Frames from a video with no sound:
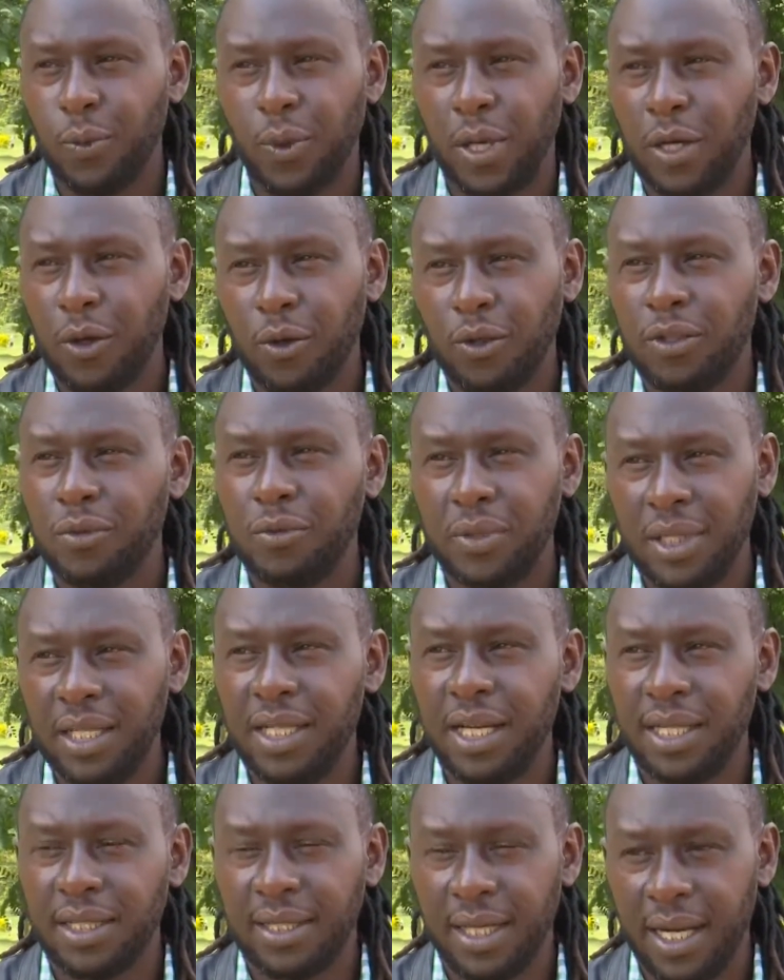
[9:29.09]
were not
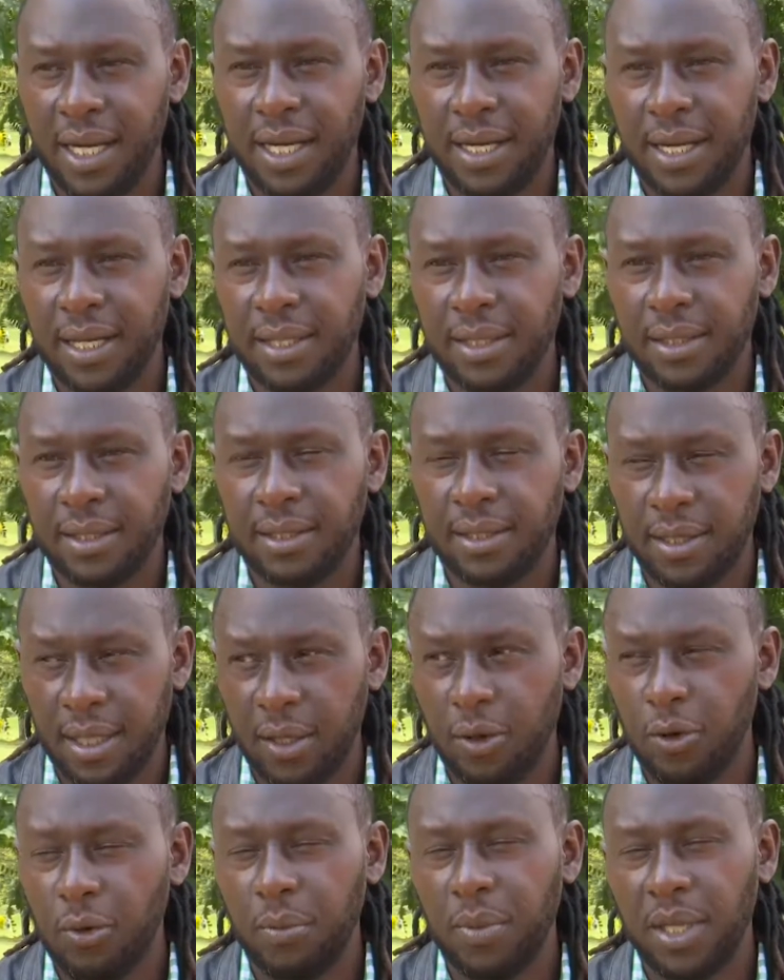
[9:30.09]
really as hard as the
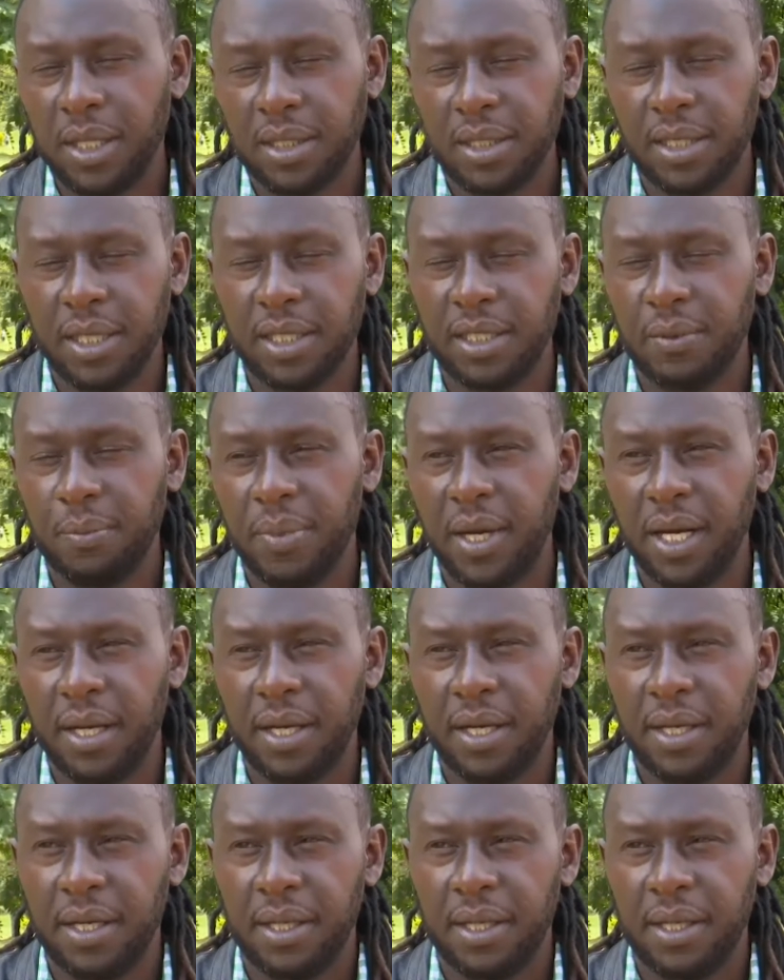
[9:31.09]
homelessness part.